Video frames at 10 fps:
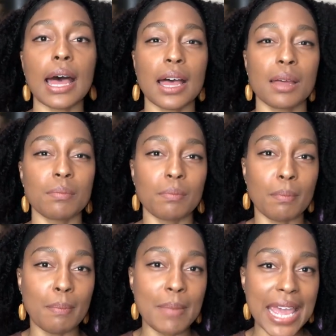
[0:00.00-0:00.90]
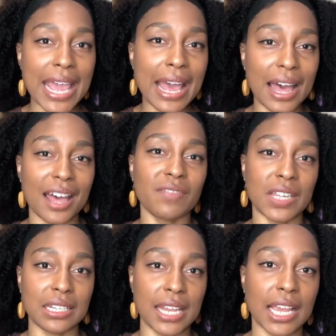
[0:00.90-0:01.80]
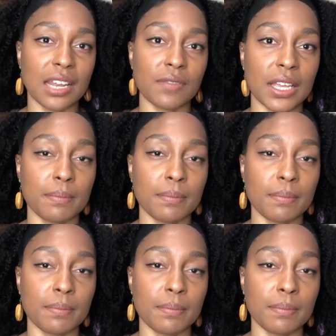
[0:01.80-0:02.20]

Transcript: may have a negative